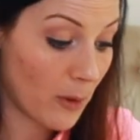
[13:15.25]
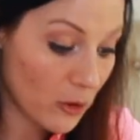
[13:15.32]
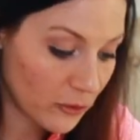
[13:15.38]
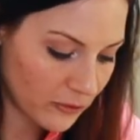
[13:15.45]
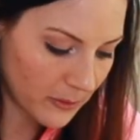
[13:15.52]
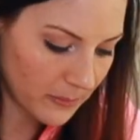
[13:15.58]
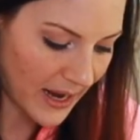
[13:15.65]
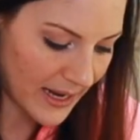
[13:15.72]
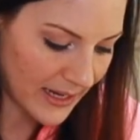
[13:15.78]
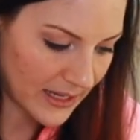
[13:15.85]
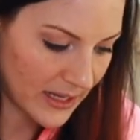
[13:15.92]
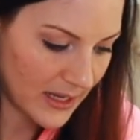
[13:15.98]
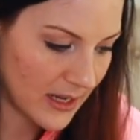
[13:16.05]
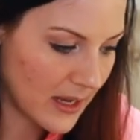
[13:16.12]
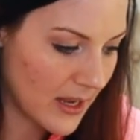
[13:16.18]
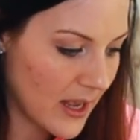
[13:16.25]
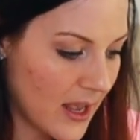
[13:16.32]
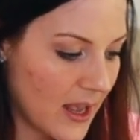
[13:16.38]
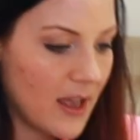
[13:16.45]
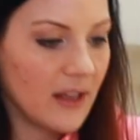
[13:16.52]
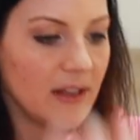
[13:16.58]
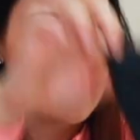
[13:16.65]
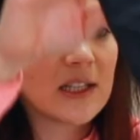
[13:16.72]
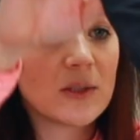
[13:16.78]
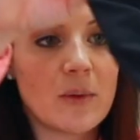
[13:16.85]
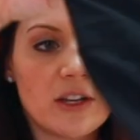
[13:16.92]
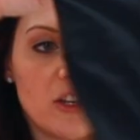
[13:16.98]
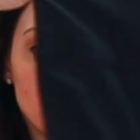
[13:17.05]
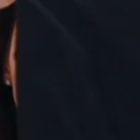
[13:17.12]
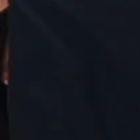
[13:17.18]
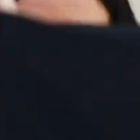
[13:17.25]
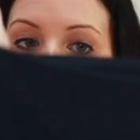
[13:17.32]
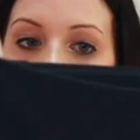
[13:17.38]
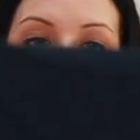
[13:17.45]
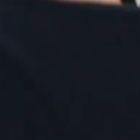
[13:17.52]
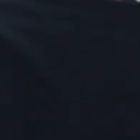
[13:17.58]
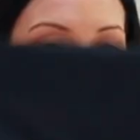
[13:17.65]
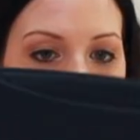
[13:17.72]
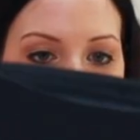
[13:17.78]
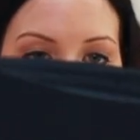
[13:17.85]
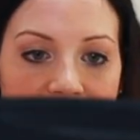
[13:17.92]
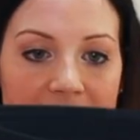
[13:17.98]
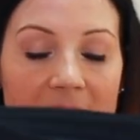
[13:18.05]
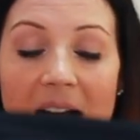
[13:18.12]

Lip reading: both from Nike. This one is just a classic